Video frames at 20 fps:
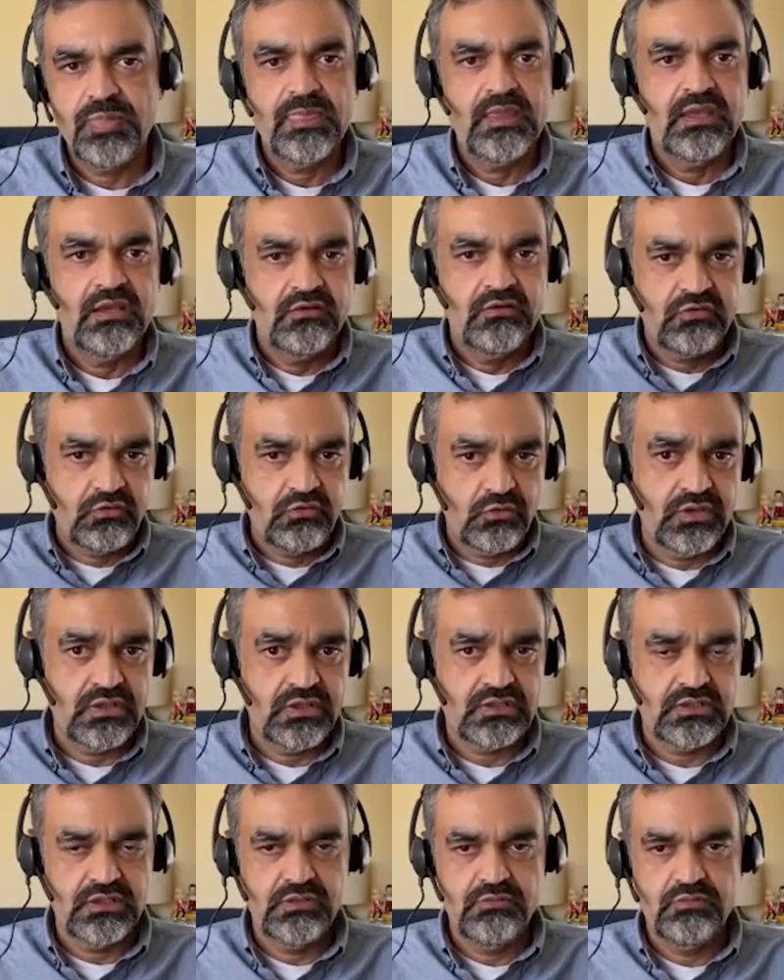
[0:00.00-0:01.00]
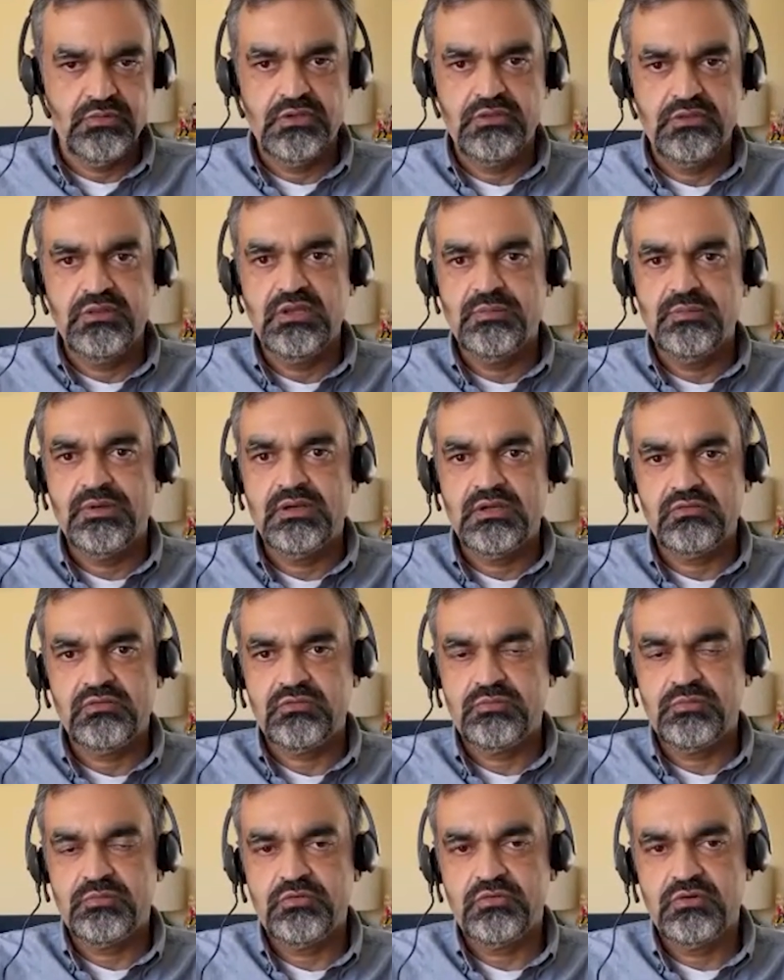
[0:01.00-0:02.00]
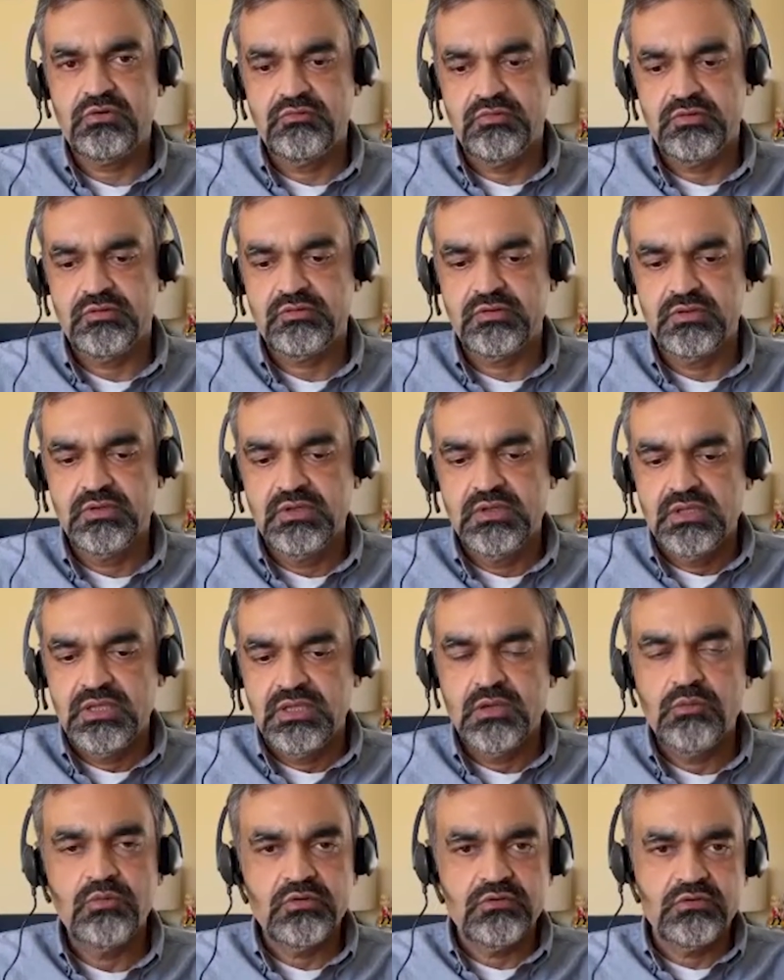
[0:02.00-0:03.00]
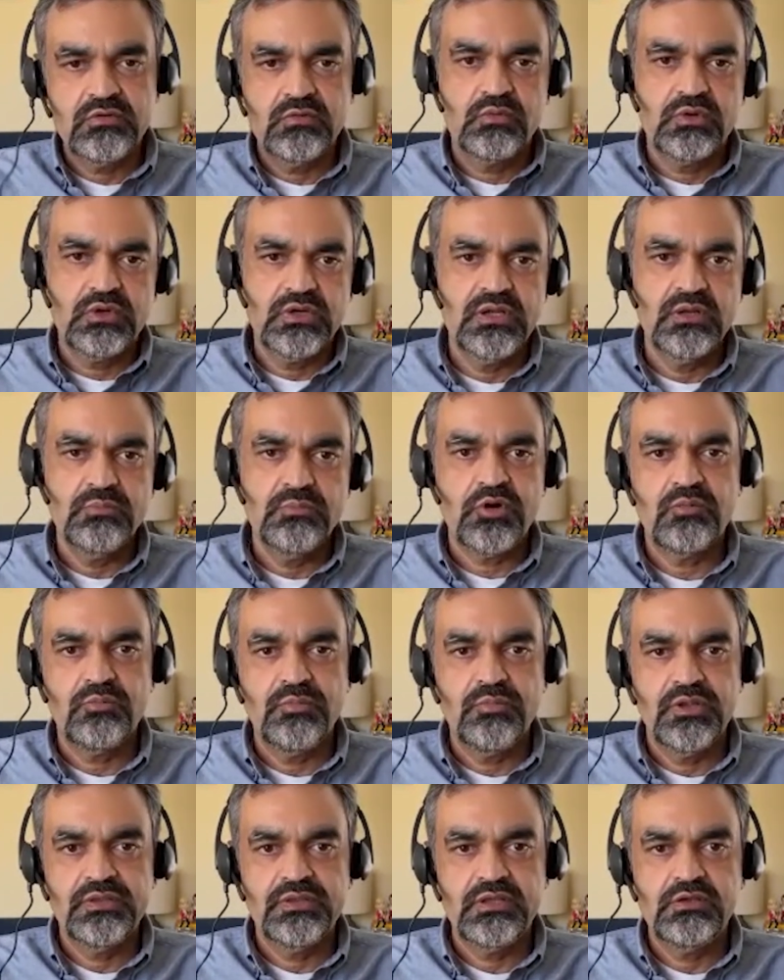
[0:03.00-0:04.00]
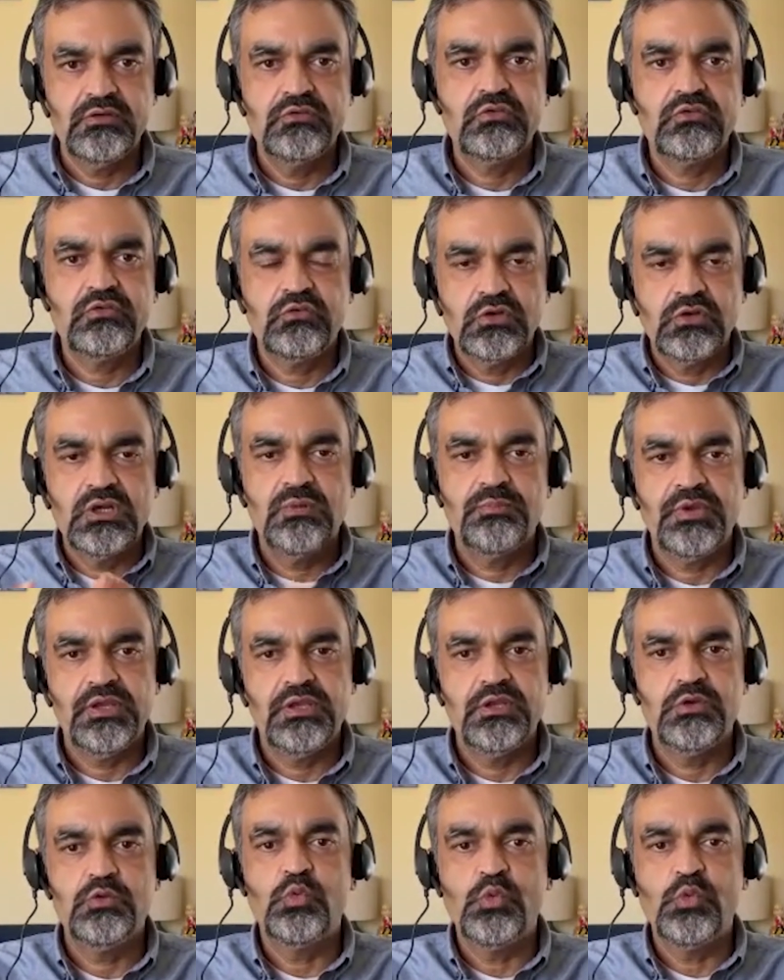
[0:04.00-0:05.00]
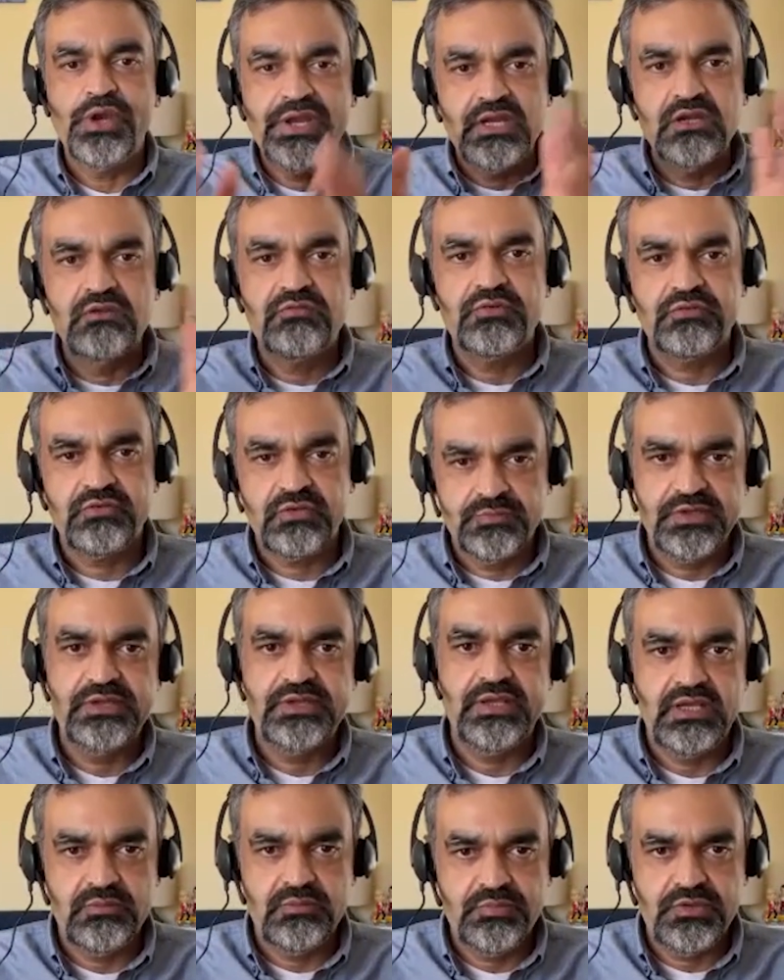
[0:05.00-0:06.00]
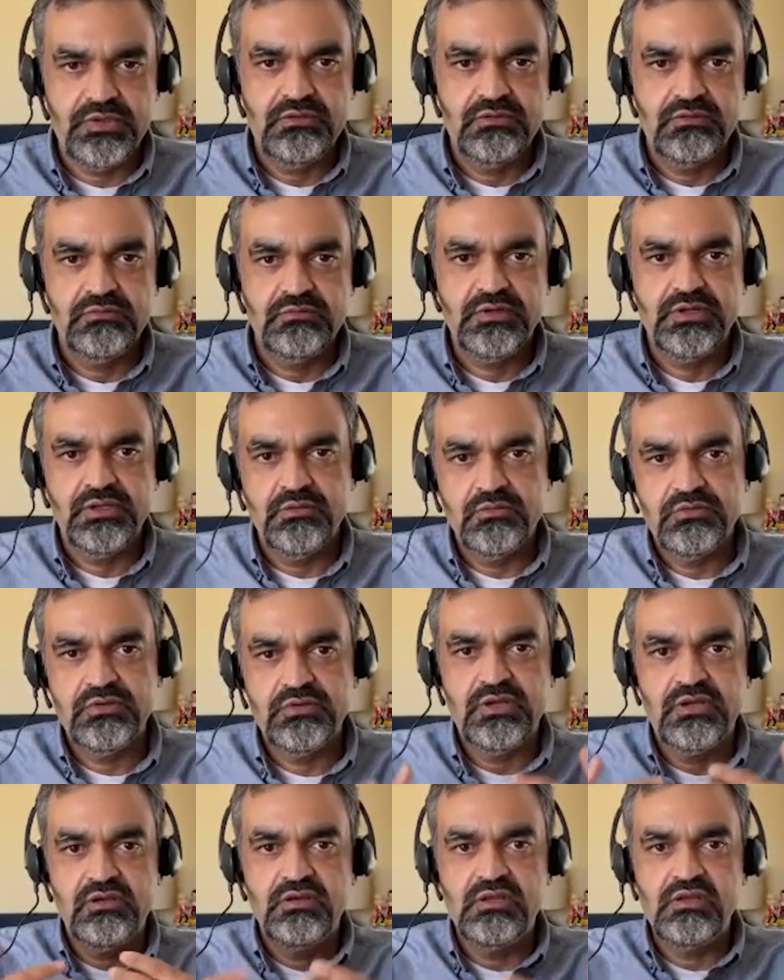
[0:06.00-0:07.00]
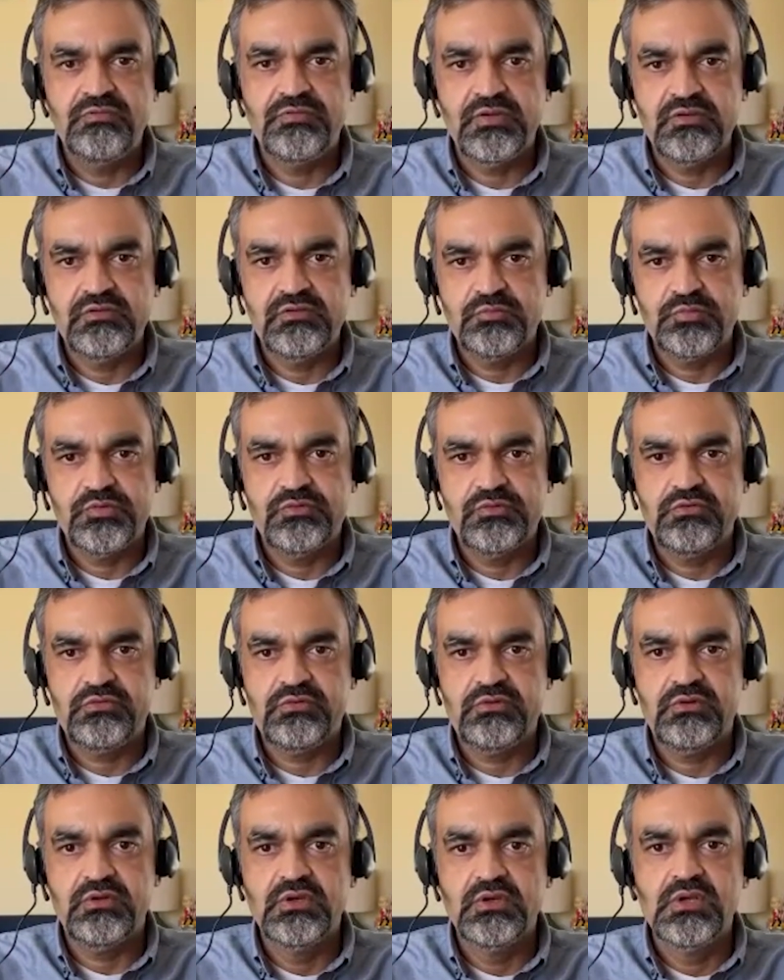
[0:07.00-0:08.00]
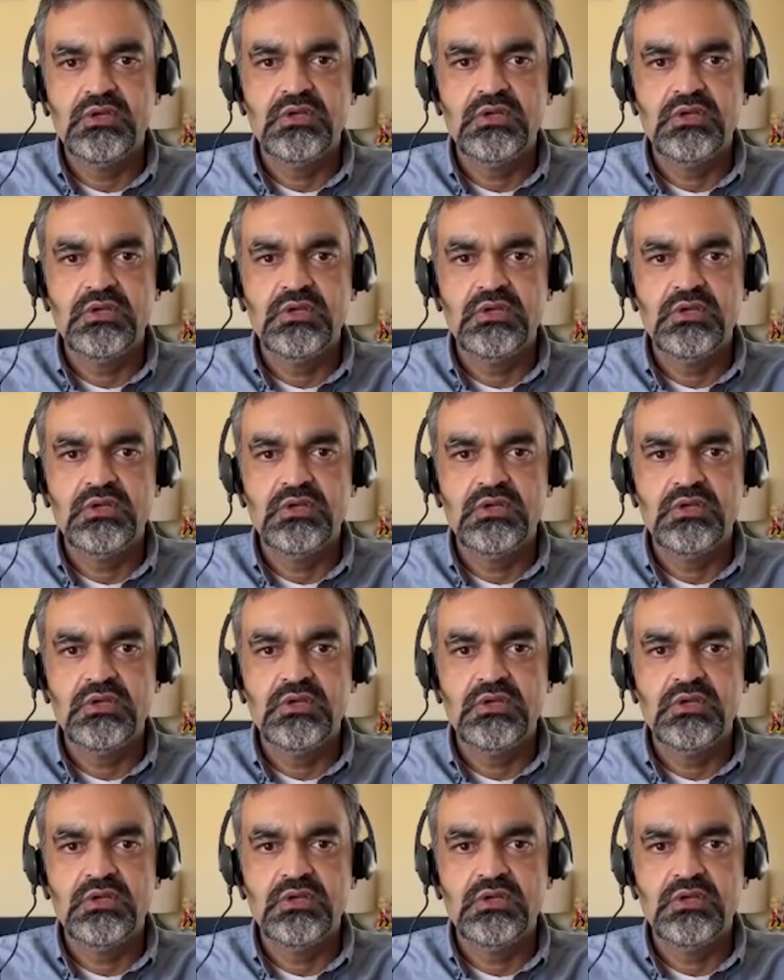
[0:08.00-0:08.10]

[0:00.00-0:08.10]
Historically, when you think about customer service, it was the one department that you stood up and you waited for something to happen, right? It was in a defensive position.